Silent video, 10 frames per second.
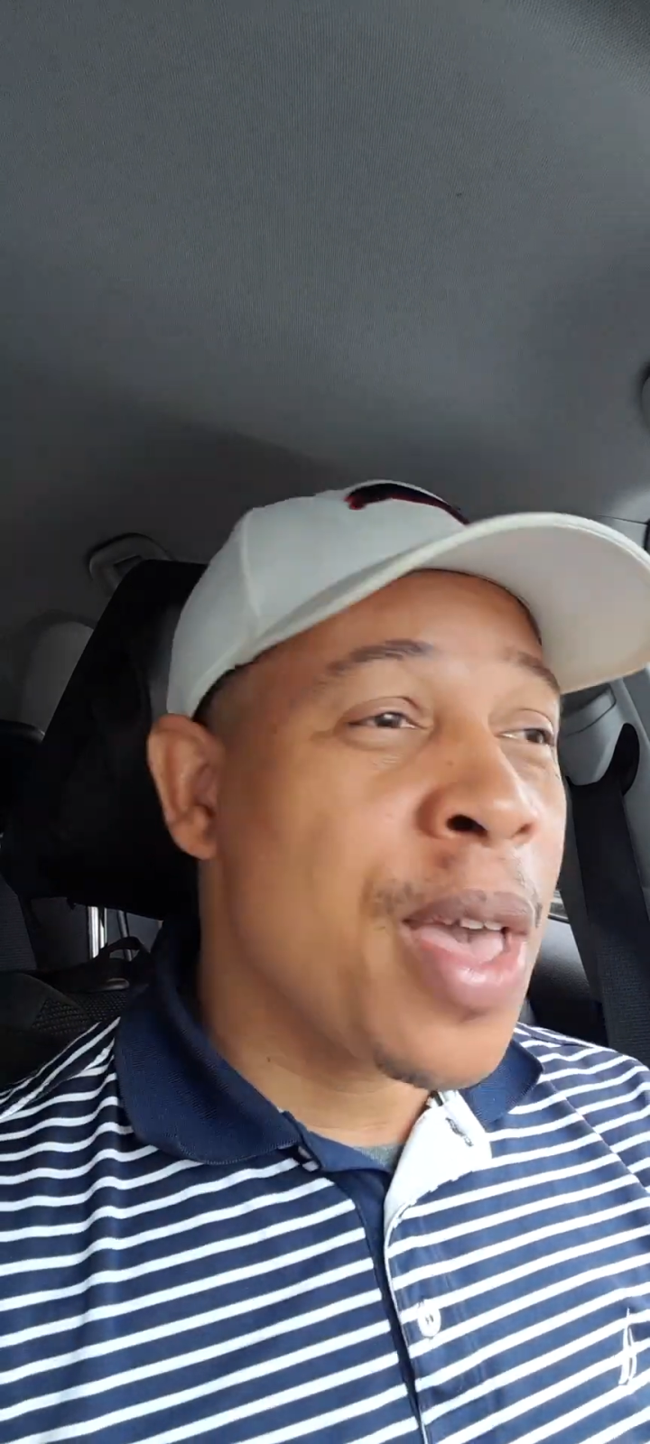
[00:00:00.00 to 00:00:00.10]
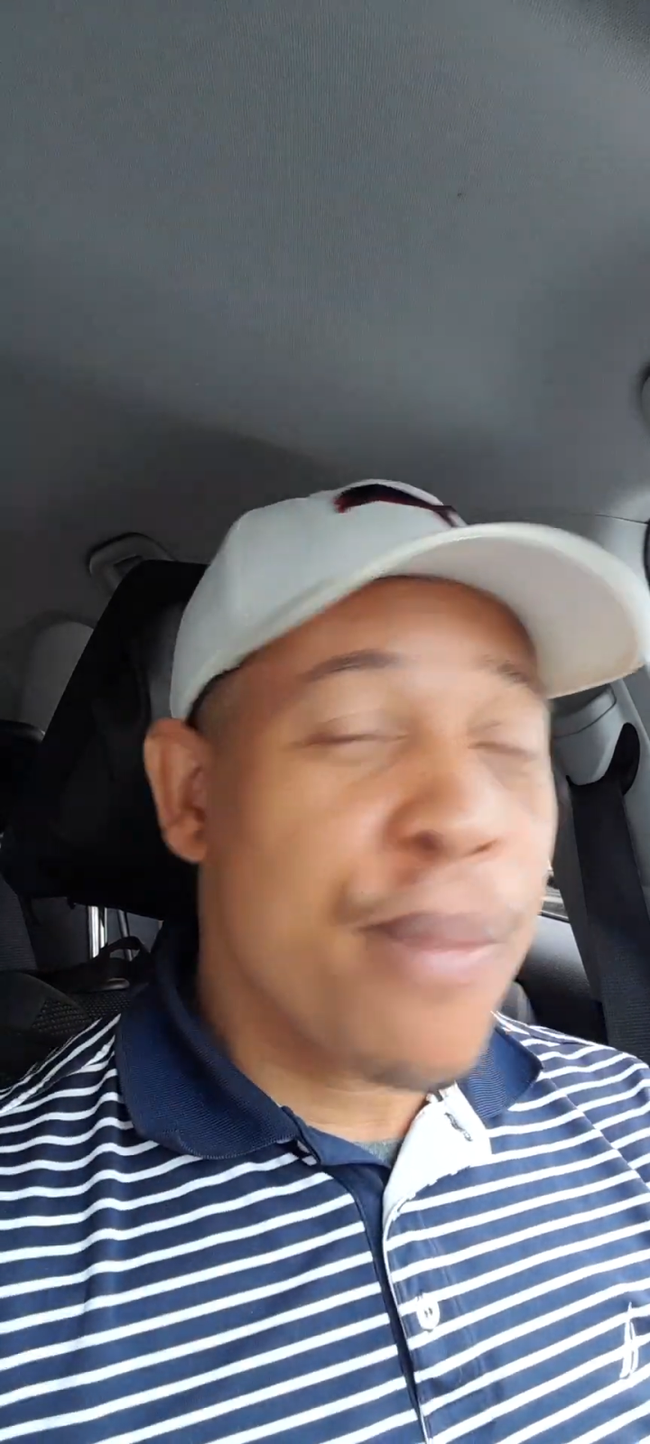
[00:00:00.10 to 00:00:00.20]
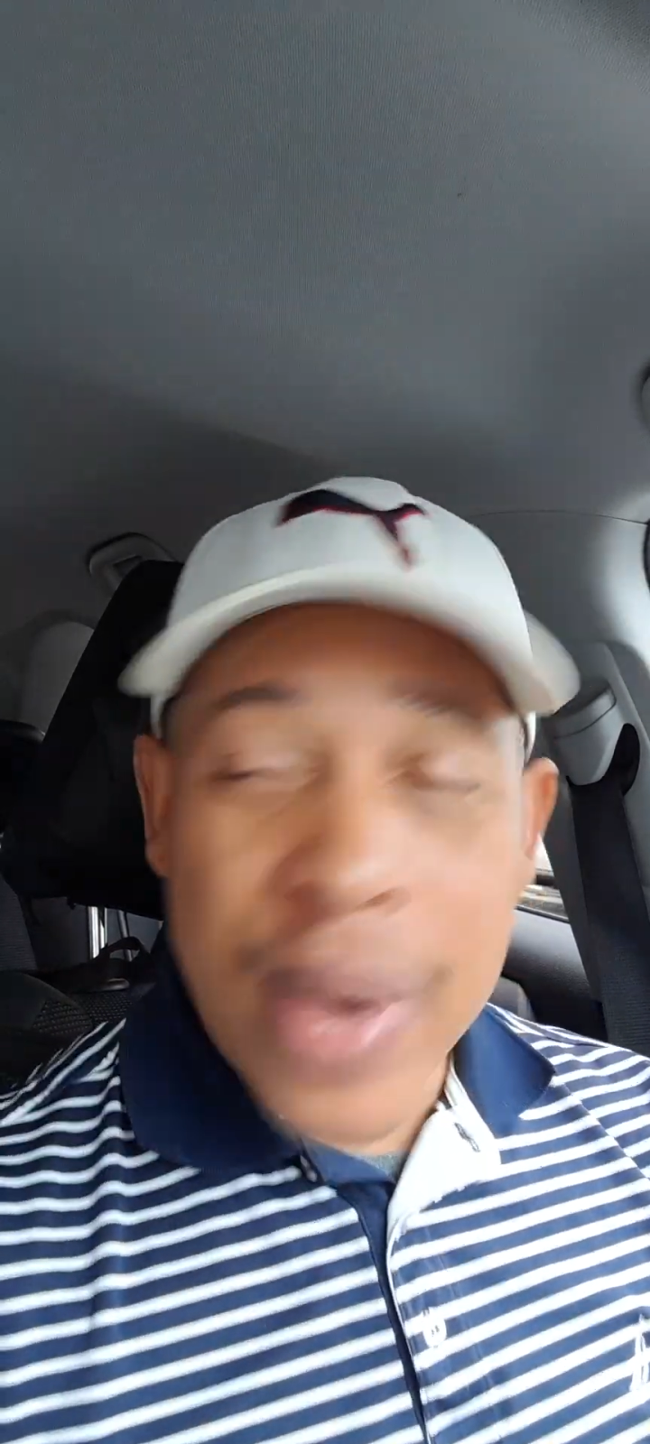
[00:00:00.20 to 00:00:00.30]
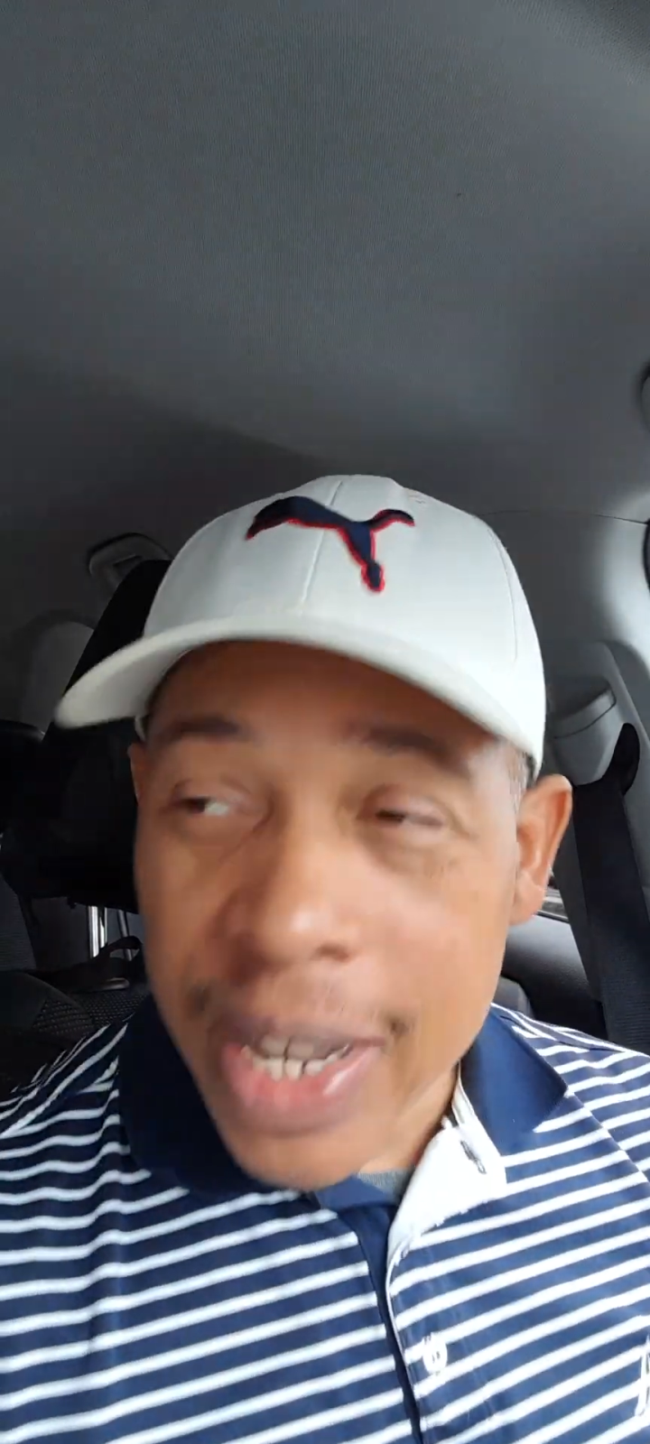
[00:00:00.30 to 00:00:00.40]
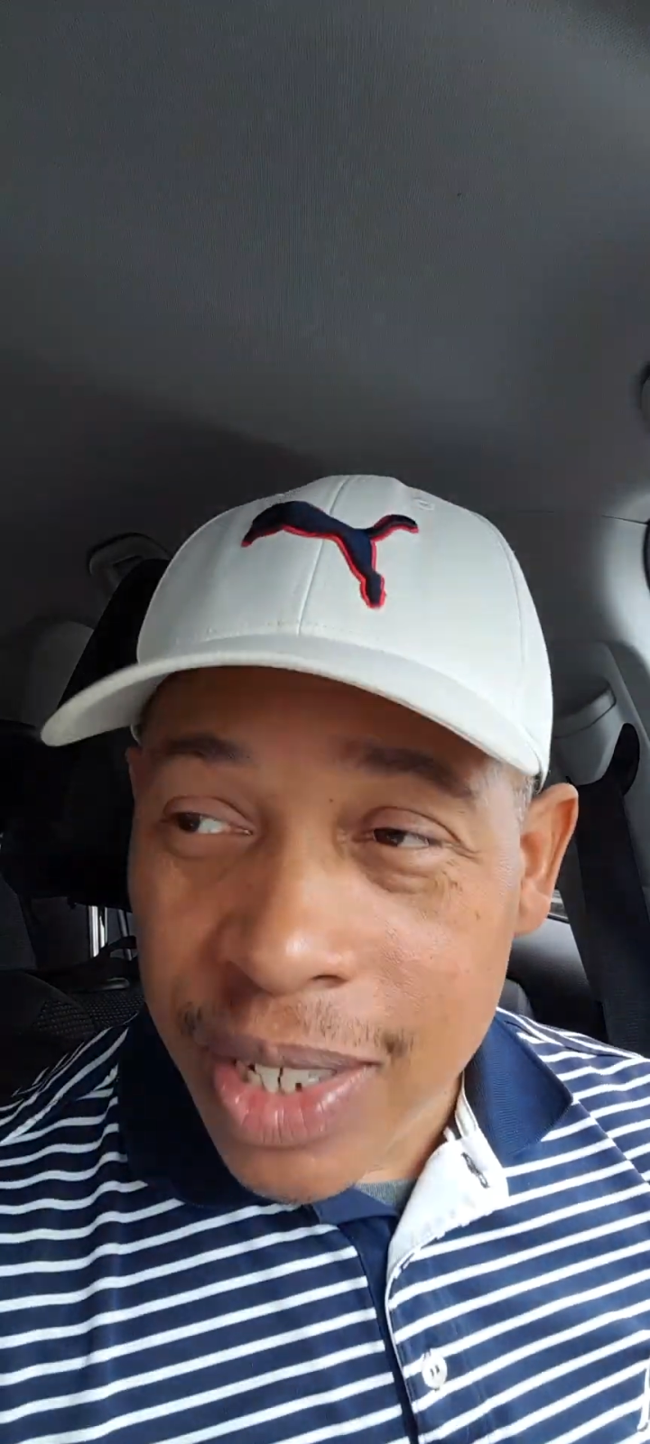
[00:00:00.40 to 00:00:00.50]

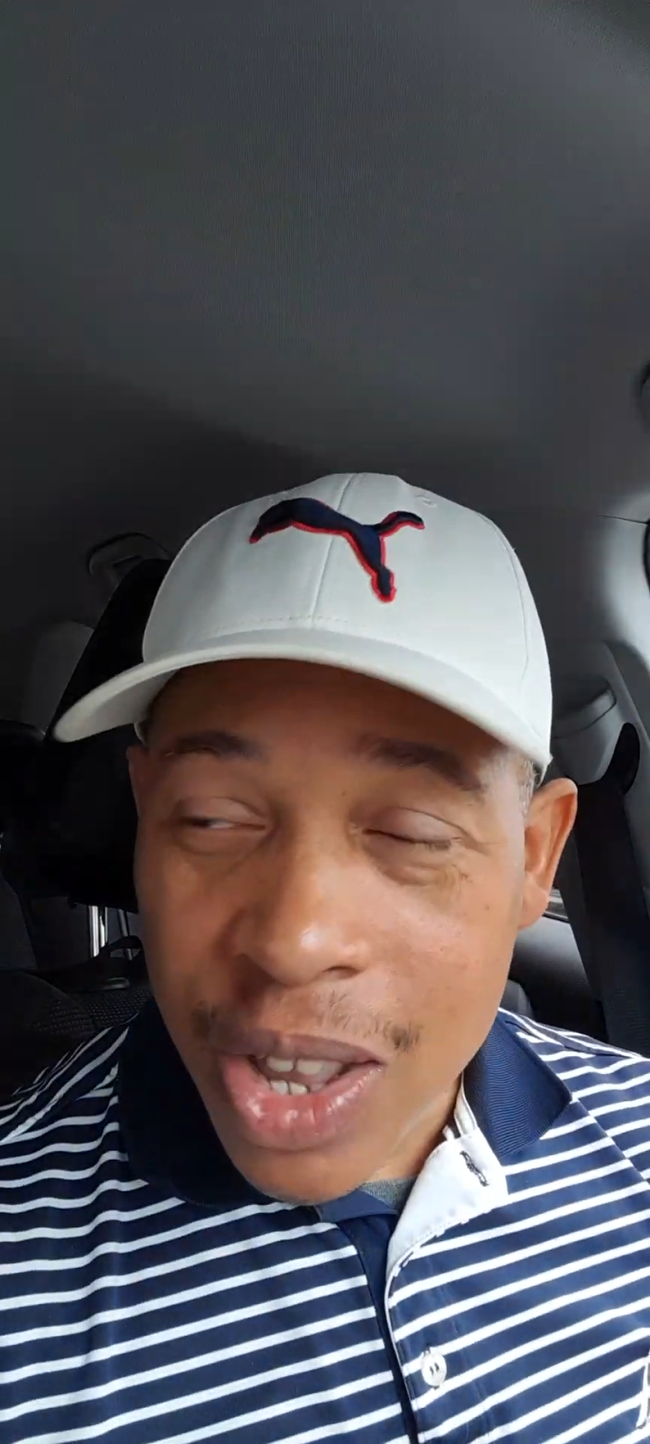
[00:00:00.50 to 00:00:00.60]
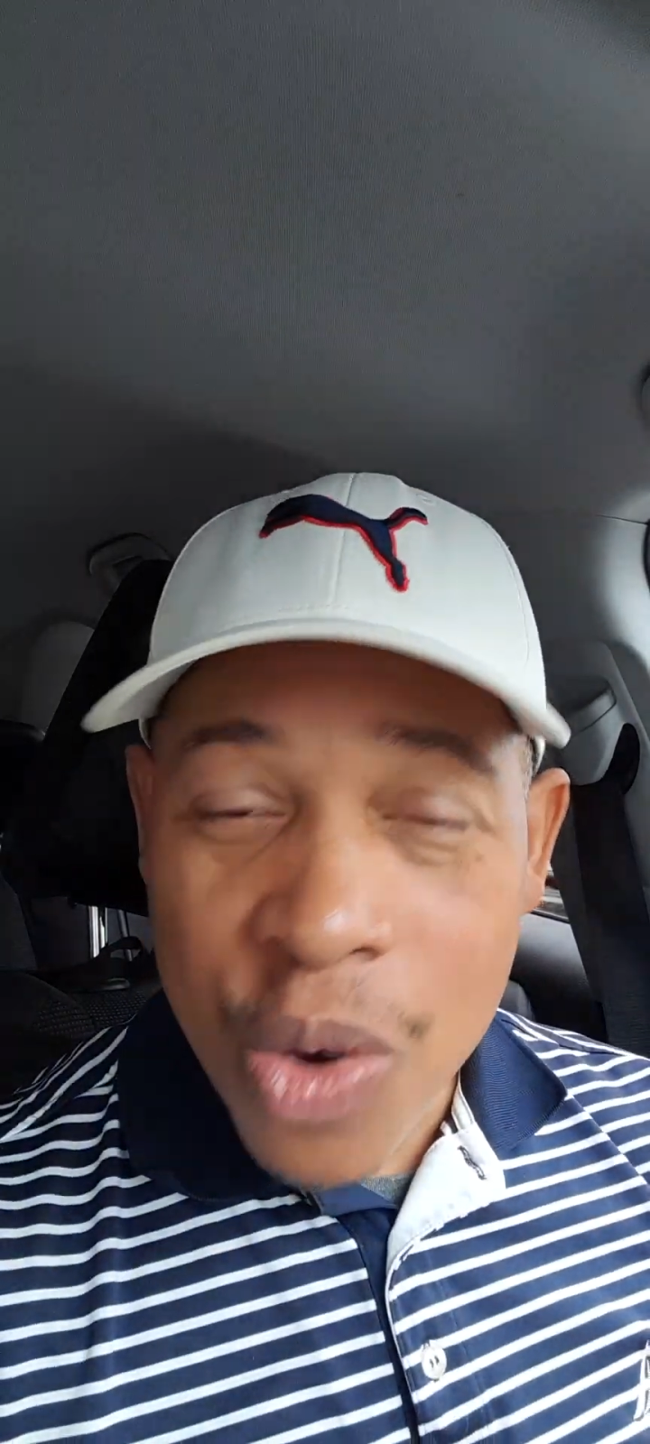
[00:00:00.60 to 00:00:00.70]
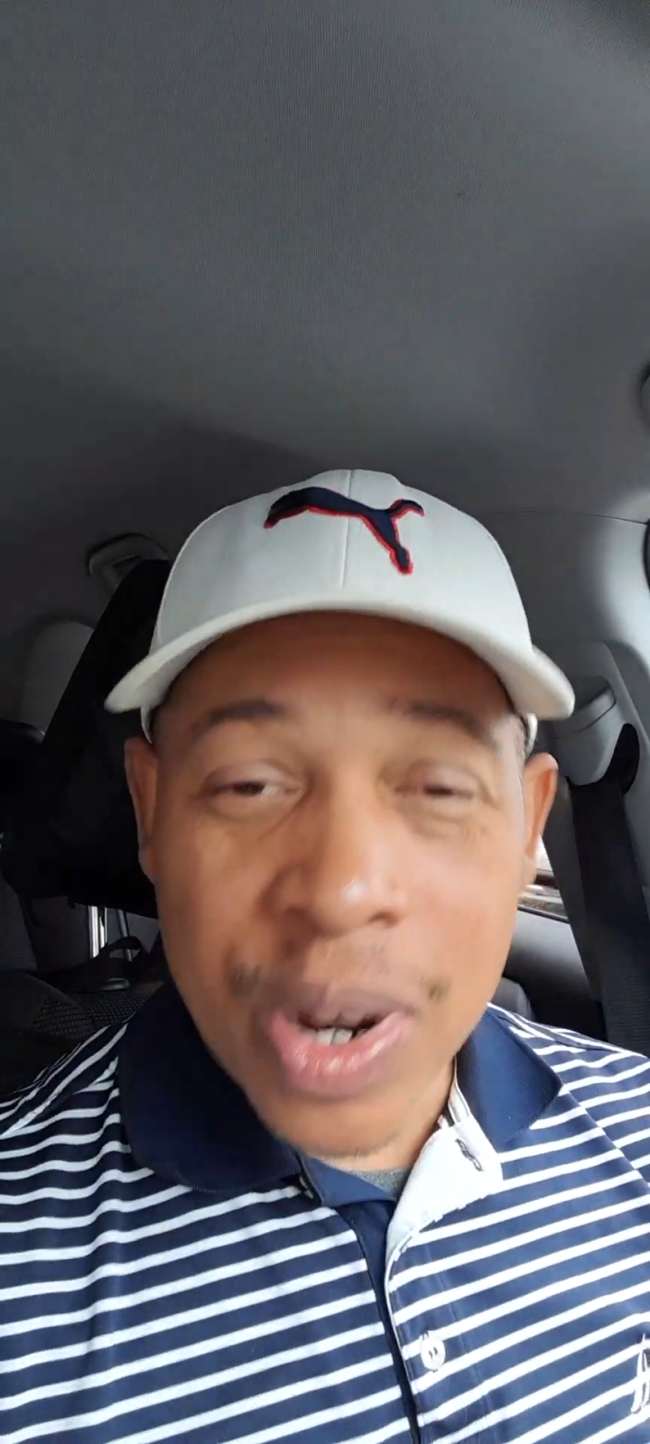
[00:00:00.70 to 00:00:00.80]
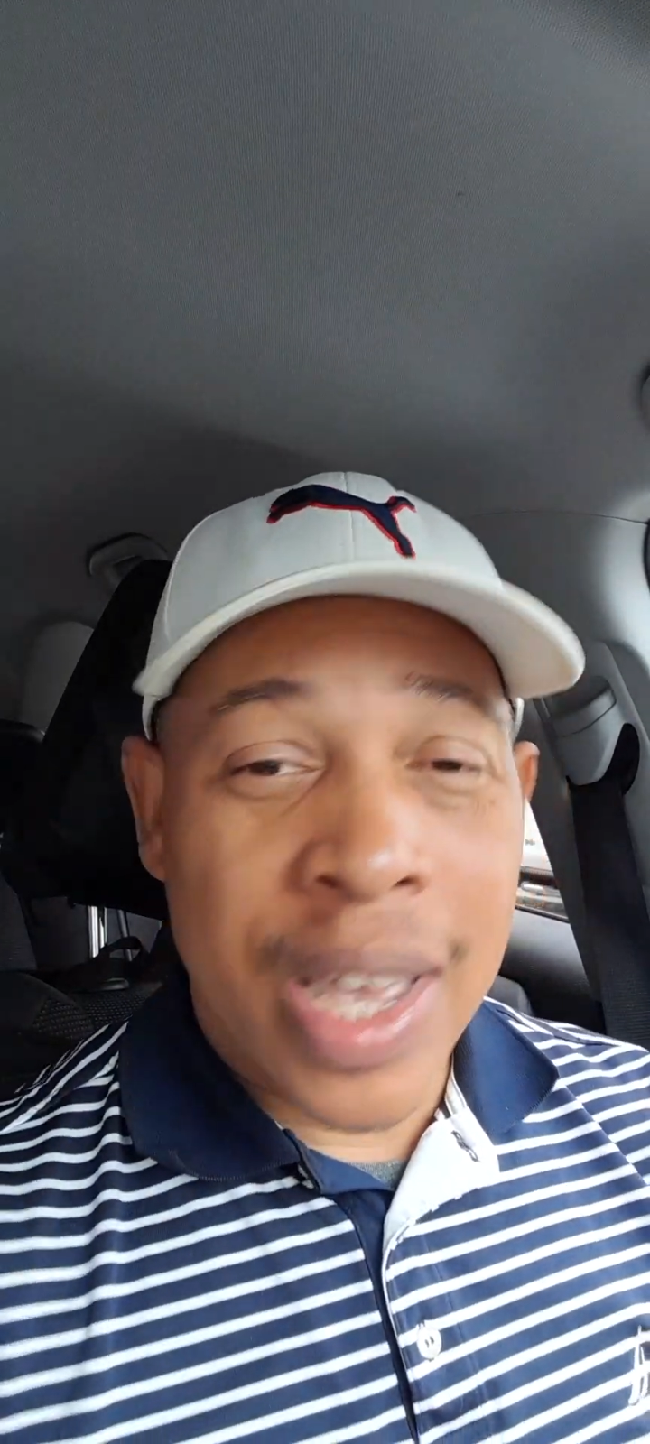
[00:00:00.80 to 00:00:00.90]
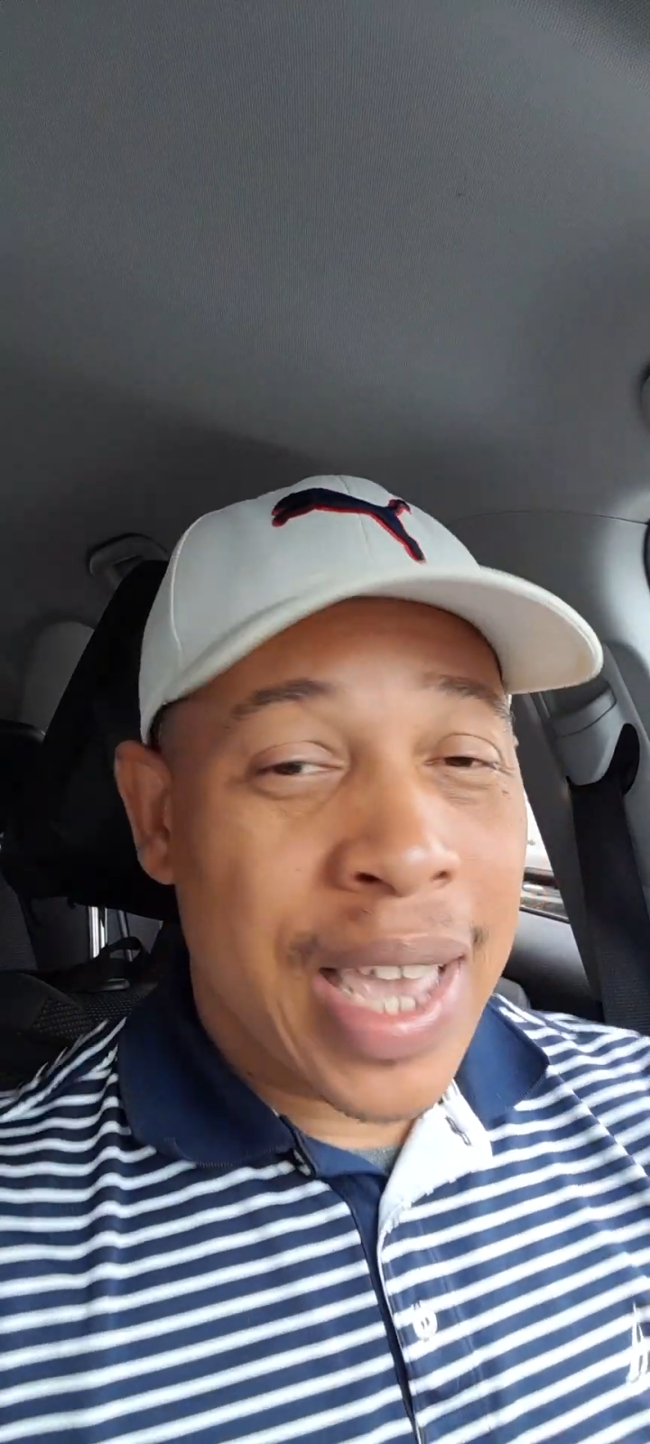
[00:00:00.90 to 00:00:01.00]
Minnesota